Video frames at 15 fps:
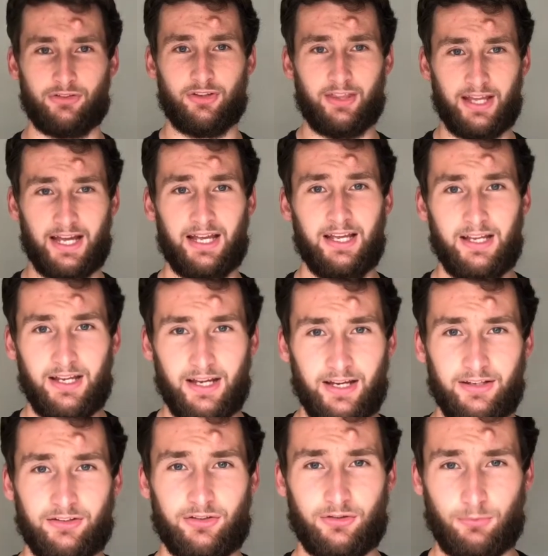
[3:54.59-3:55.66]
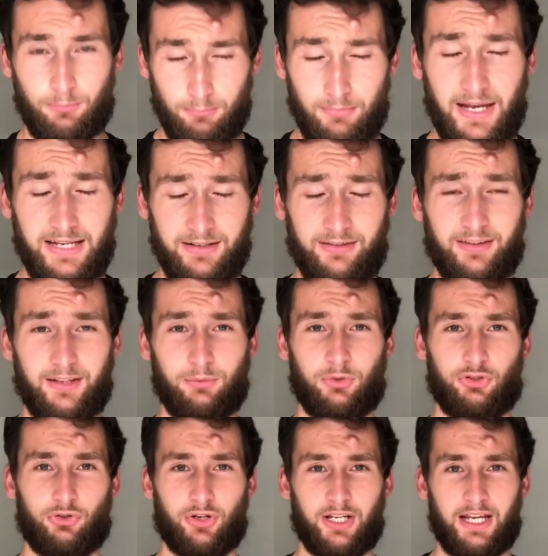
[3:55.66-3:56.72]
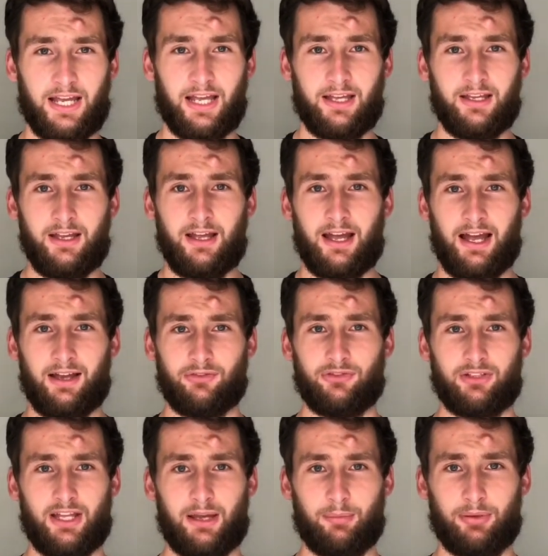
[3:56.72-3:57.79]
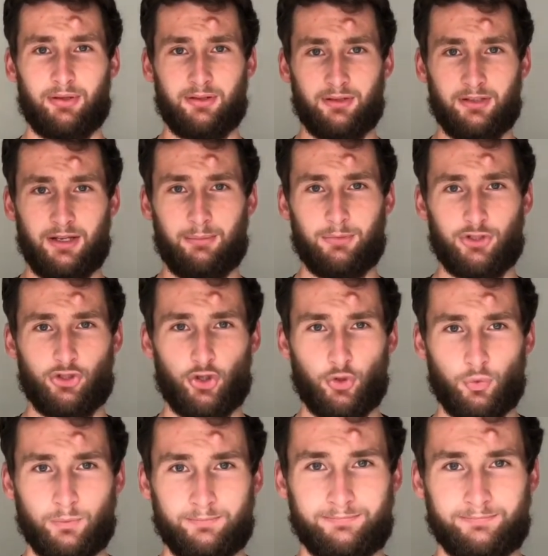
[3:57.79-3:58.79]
So that is the main thing we're trying to get out of step number two.